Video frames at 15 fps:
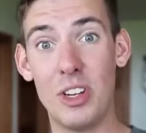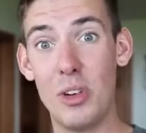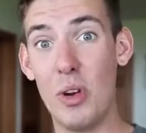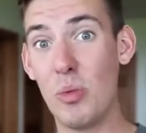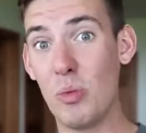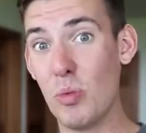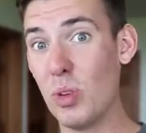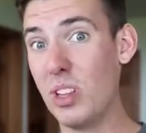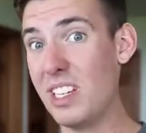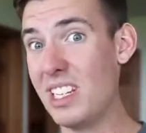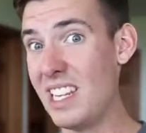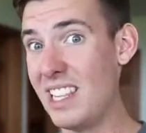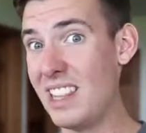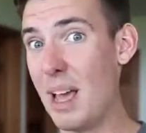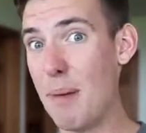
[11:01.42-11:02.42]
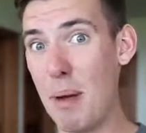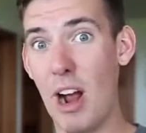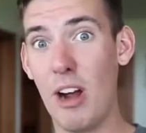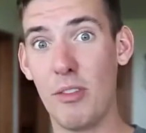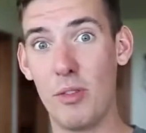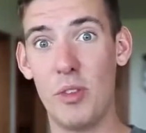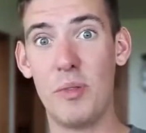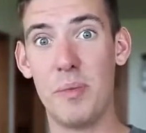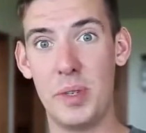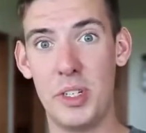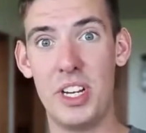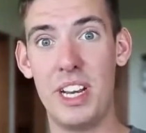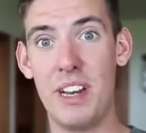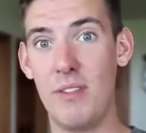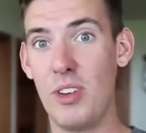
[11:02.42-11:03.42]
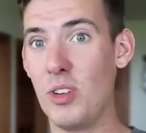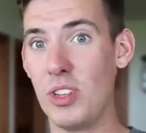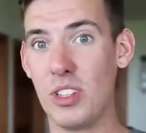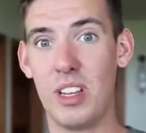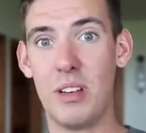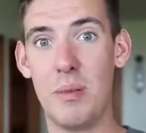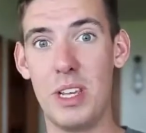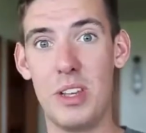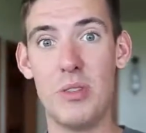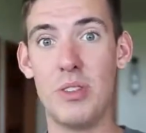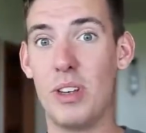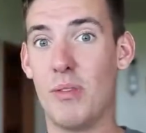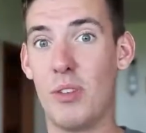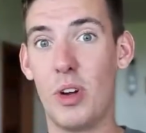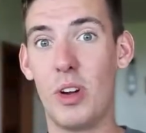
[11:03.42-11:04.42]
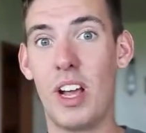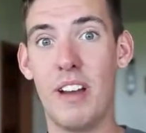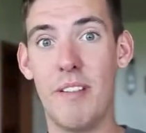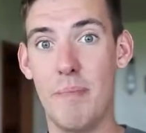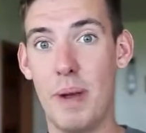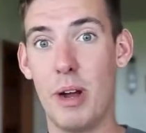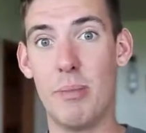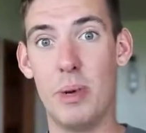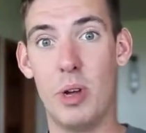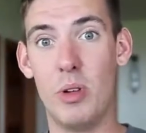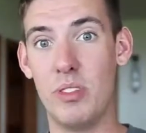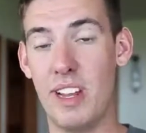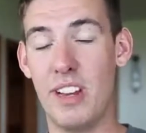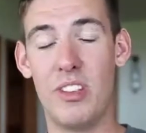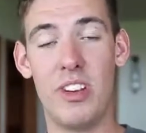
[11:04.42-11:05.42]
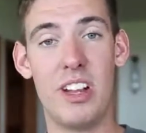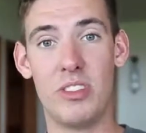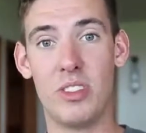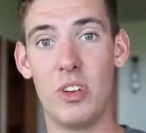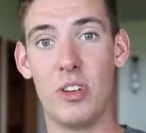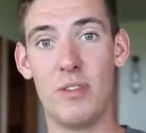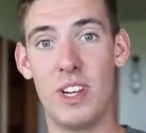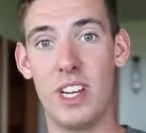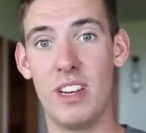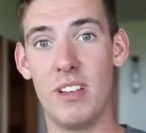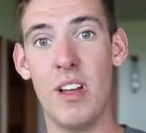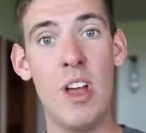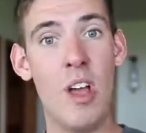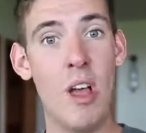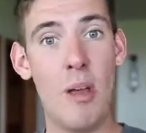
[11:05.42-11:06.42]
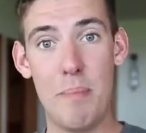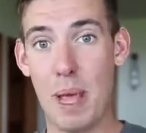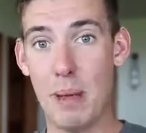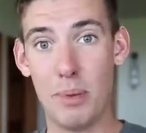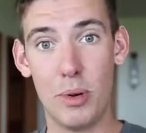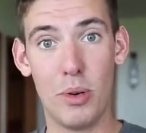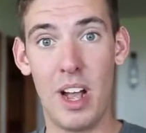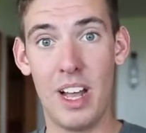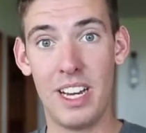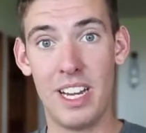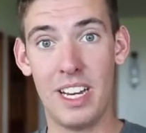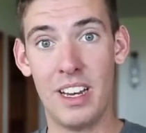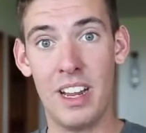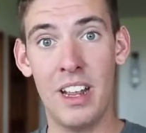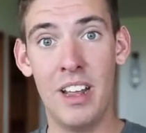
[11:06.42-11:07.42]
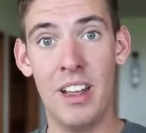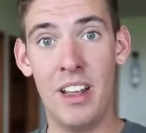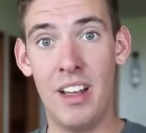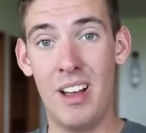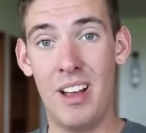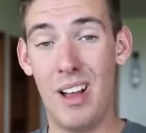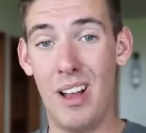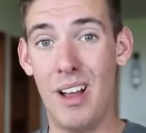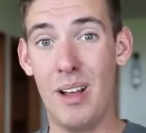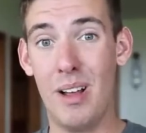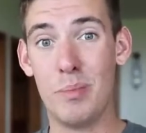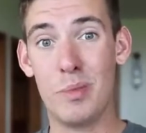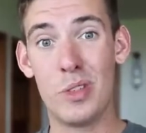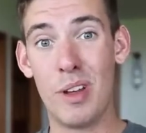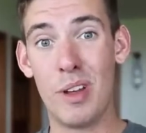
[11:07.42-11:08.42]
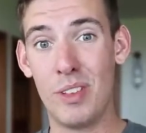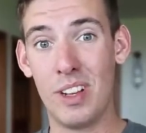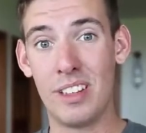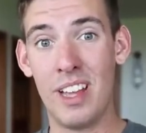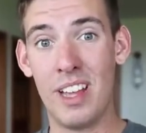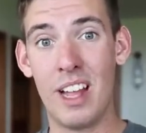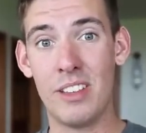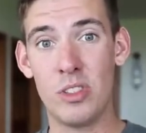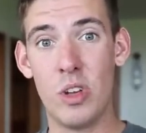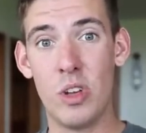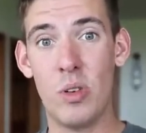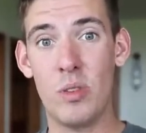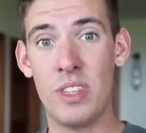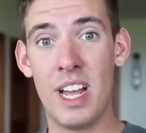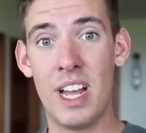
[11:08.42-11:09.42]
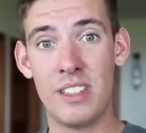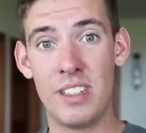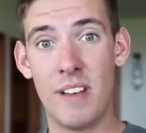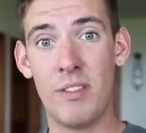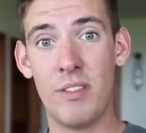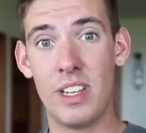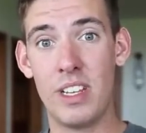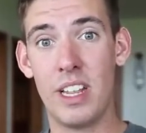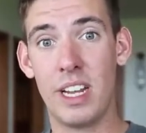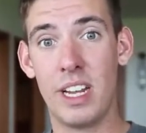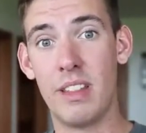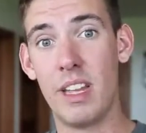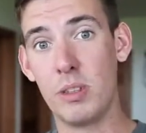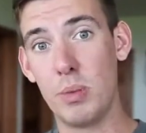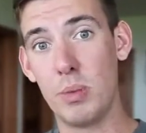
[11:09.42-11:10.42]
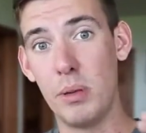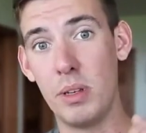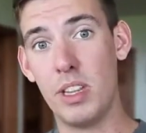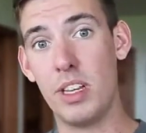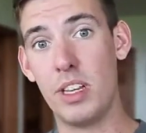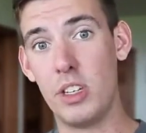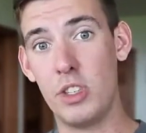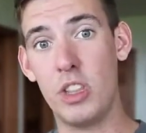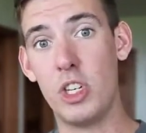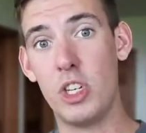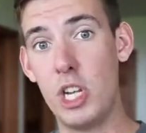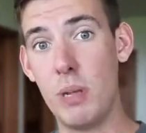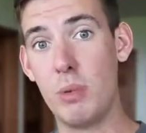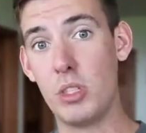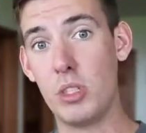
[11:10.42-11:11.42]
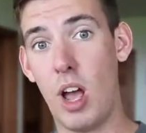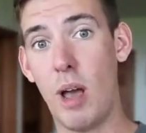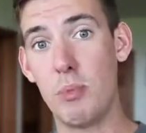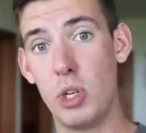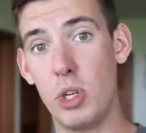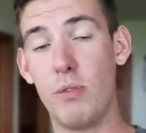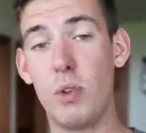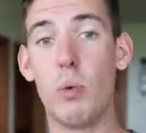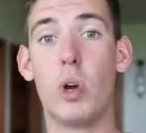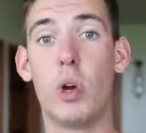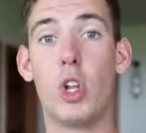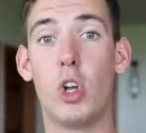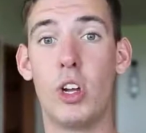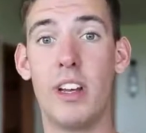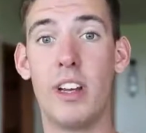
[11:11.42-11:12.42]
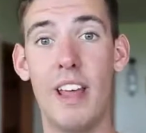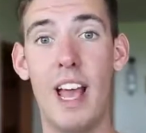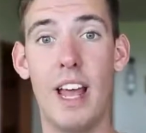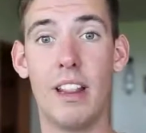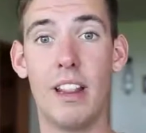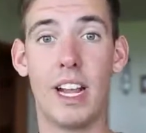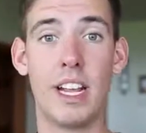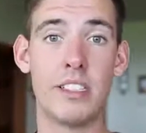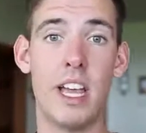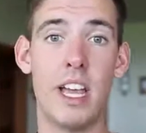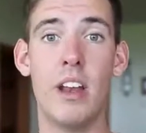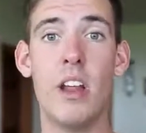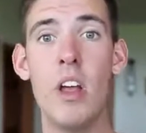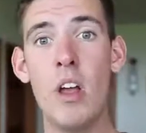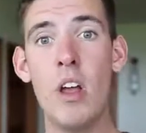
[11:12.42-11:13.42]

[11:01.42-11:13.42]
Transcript: you don't really need that powerful of a machine if you're just going to be using it for your kind of bare bones internet surfing, paper writing, stuff like that. So that's definitely that's probably the cheapest option if you want to look into that. Like I said,